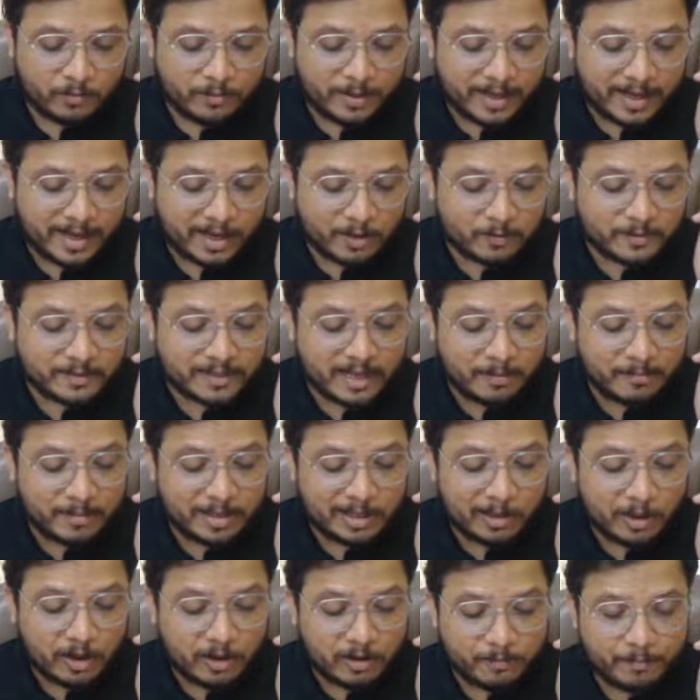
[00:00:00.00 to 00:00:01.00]
we have
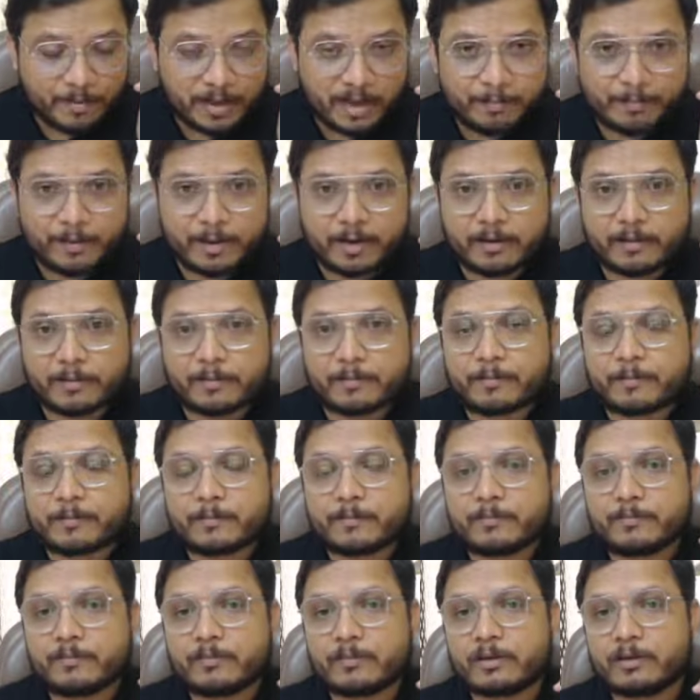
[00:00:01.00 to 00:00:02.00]
semi-log paper.
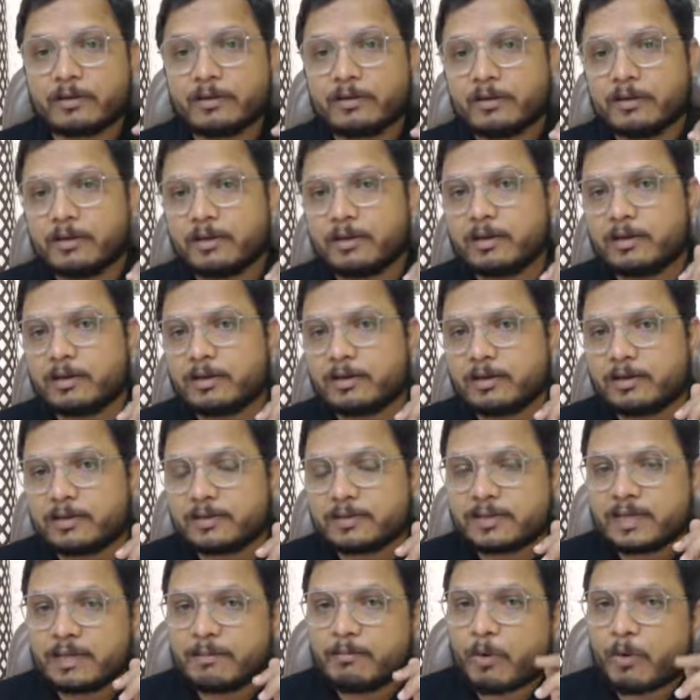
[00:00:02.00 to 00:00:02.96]
See